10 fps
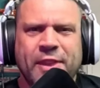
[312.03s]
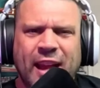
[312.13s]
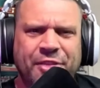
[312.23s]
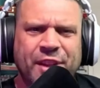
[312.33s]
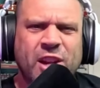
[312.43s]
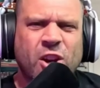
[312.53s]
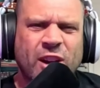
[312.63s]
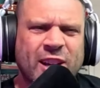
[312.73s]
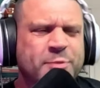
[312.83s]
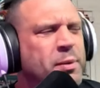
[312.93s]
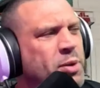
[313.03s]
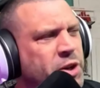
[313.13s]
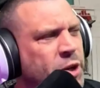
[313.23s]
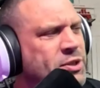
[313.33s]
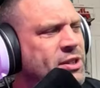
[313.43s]
I think her husband
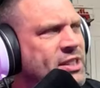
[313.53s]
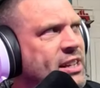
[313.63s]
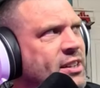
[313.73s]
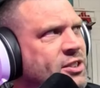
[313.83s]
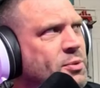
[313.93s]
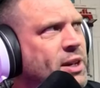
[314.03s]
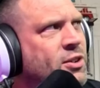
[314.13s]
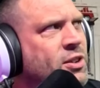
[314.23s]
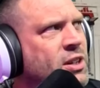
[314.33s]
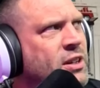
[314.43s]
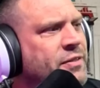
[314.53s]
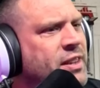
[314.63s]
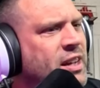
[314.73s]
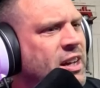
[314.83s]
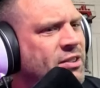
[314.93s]
produces it as well.
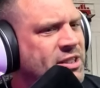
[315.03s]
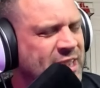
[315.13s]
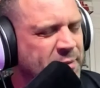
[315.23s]
What's his name?